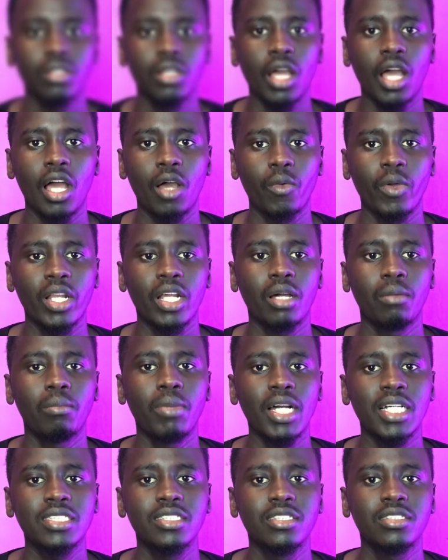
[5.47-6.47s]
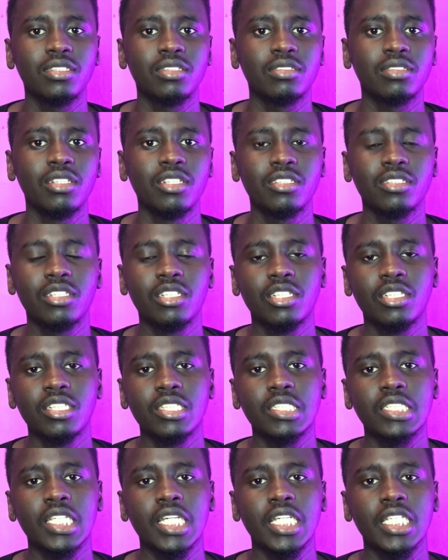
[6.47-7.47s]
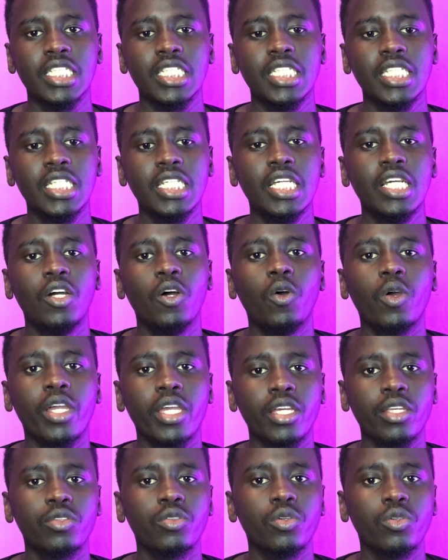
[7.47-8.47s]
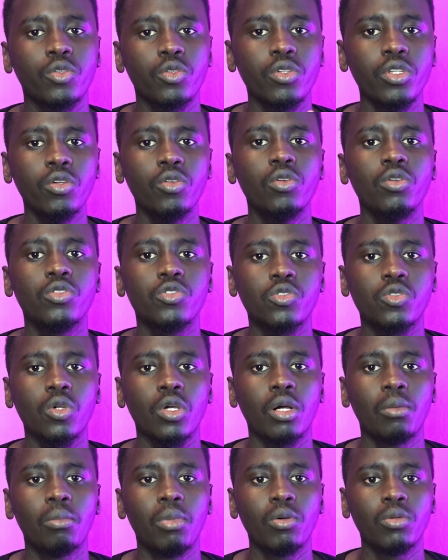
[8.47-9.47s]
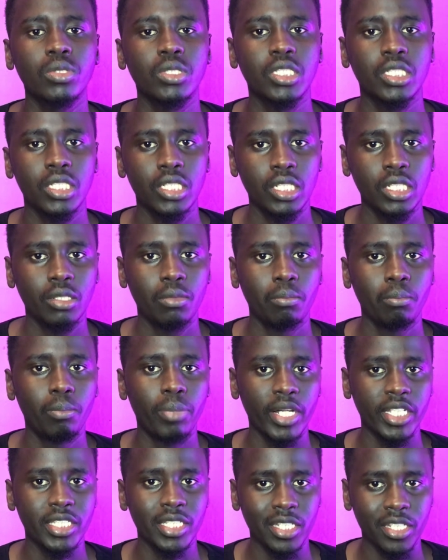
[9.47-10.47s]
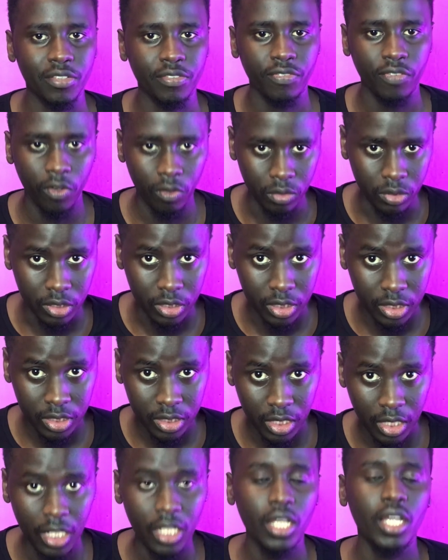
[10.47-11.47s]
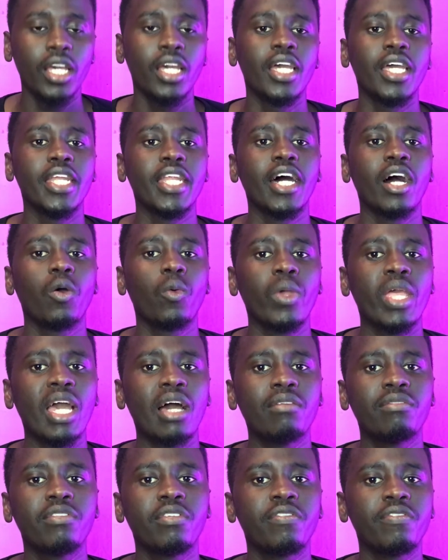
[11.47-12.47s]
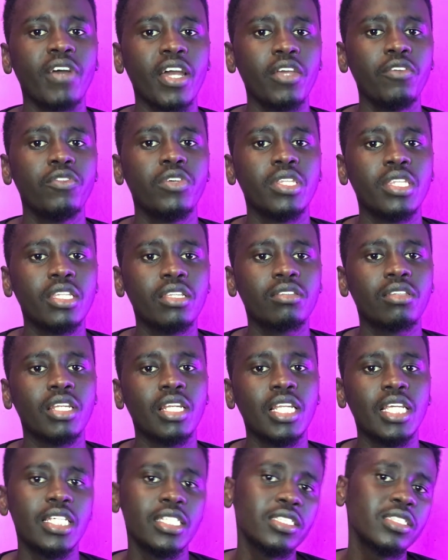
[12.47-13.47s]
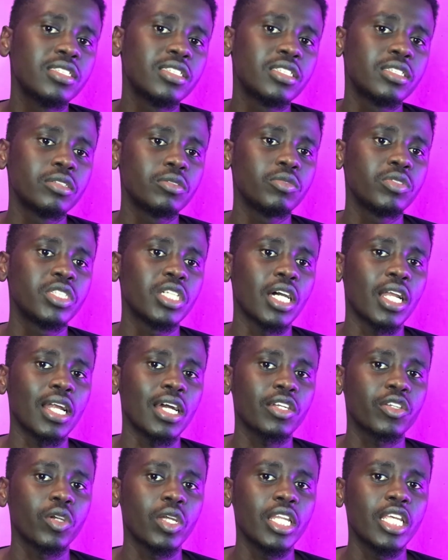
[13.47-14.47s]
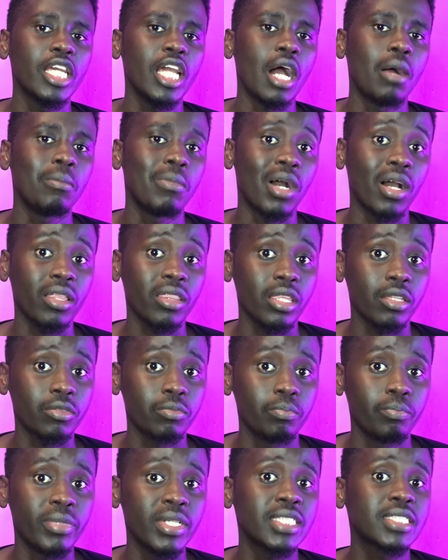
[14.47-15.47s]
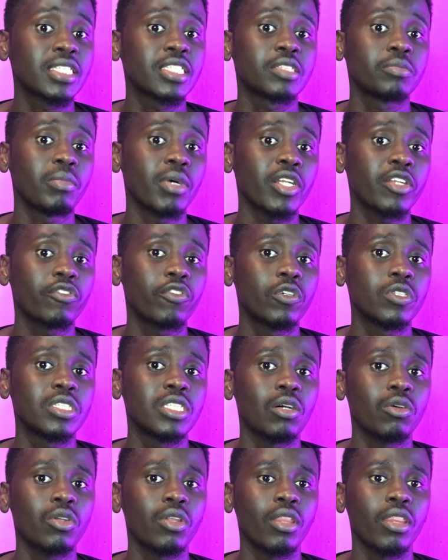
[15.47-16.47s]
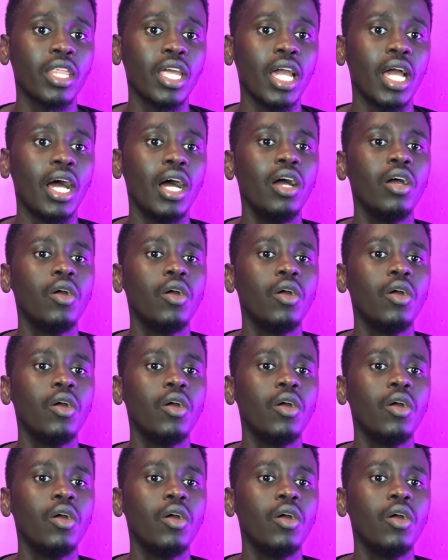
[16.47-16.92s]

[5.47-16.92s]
welcome back. This is Leslie Lens HD. Okay, so today we're going to talk about budget phones, and we have 5 in this list which are actually among the best smartphones out there